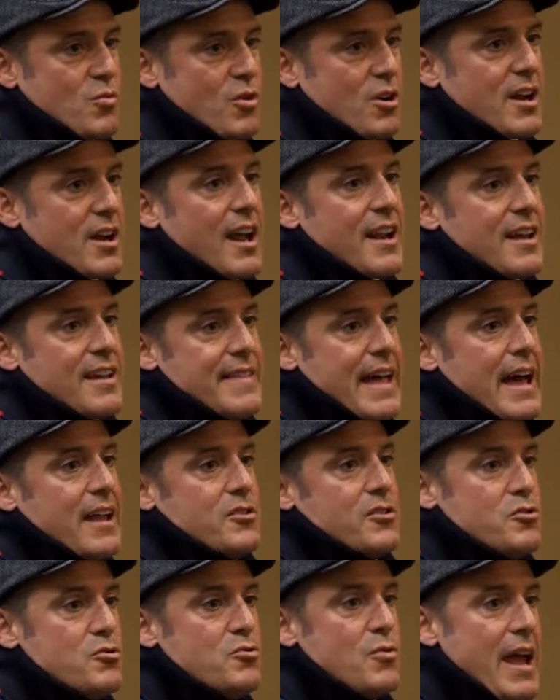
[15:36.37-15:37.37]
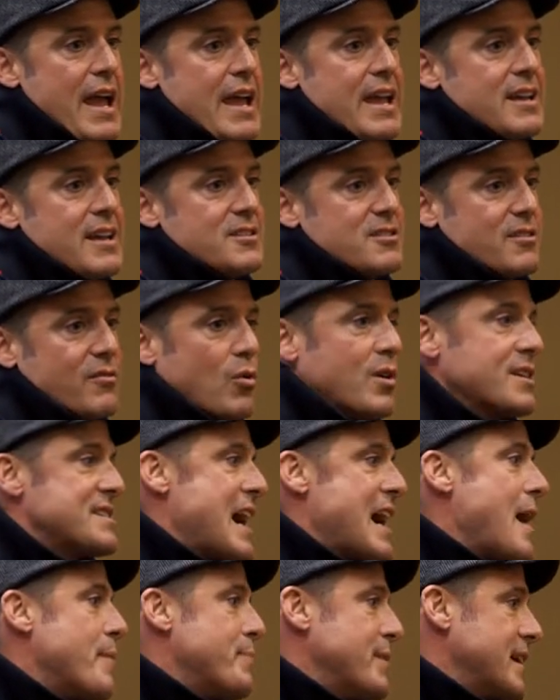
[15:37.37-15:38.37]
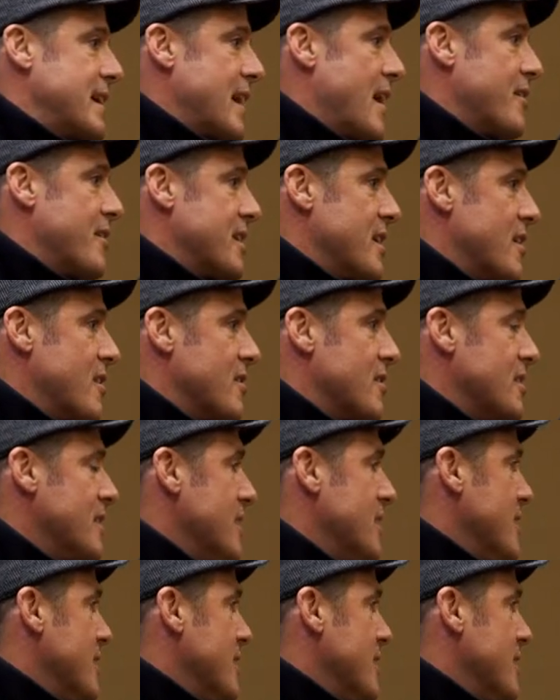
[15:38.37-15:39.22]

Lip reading: we're kind of in that new age of what's happening out here.